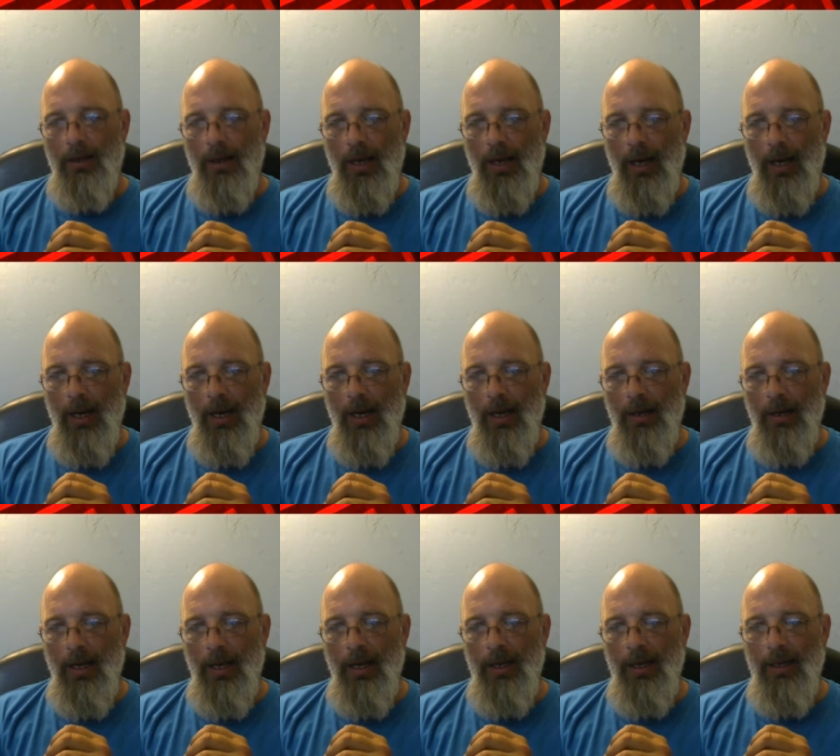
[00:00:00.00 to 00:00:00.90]
and
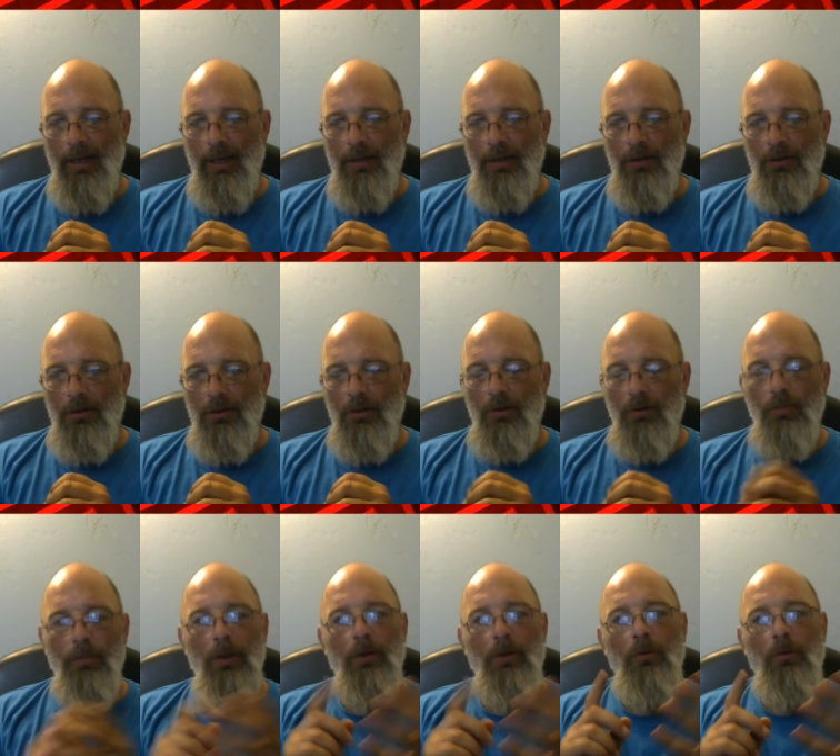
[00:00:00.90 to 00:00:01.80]
that is to
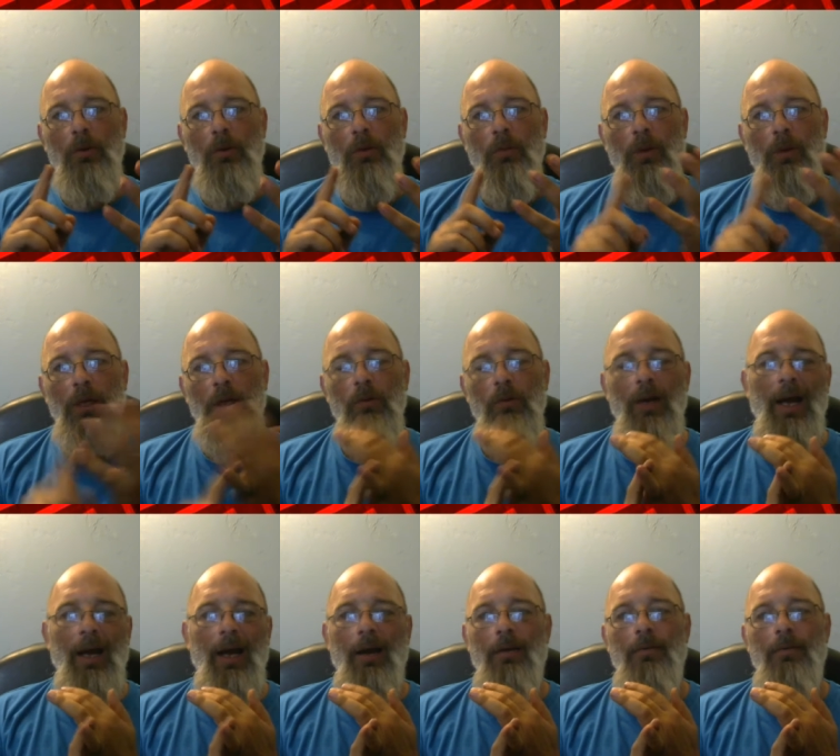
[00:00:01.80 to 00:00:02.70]
build with what you
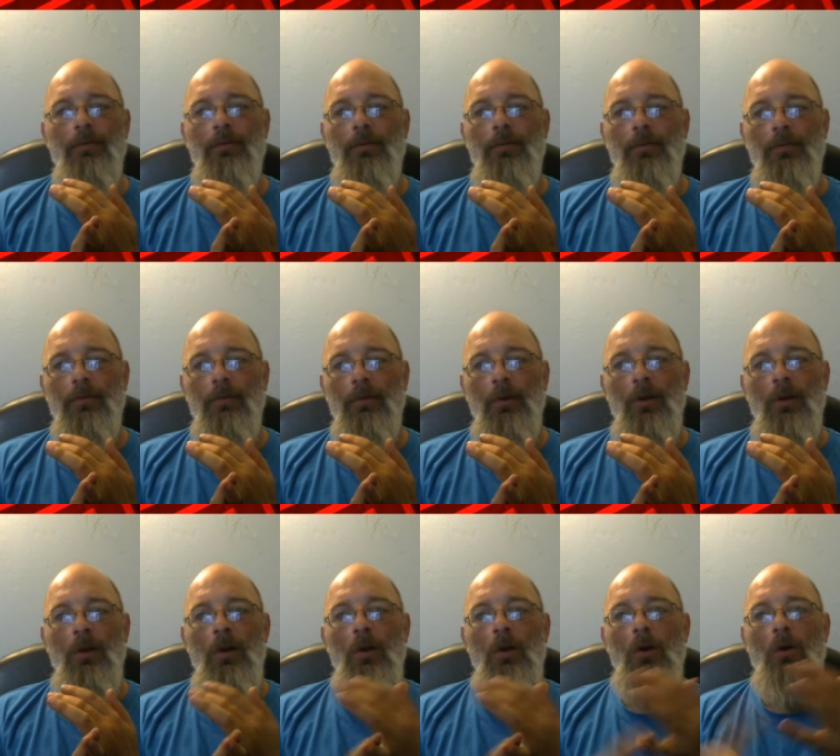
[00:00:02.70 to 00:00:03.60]
have,
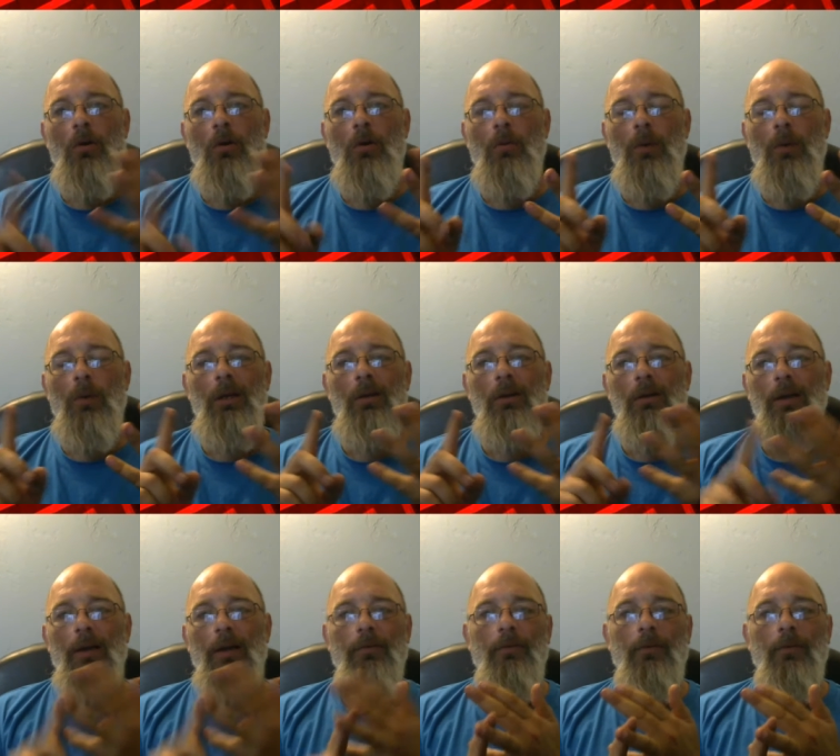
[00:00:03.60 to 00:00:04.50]
or what you can
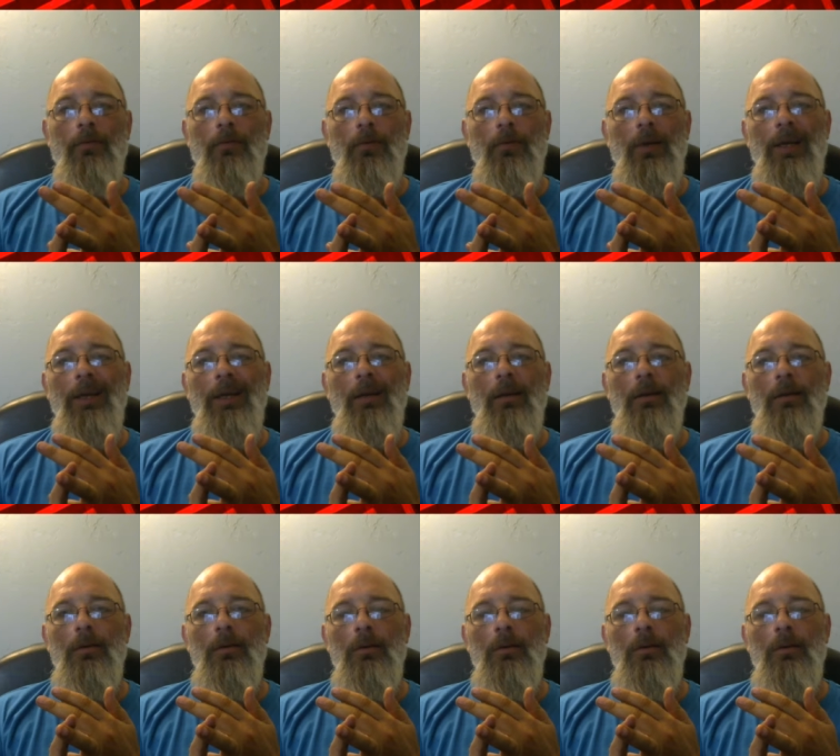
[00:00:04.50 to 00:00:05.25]
get for free,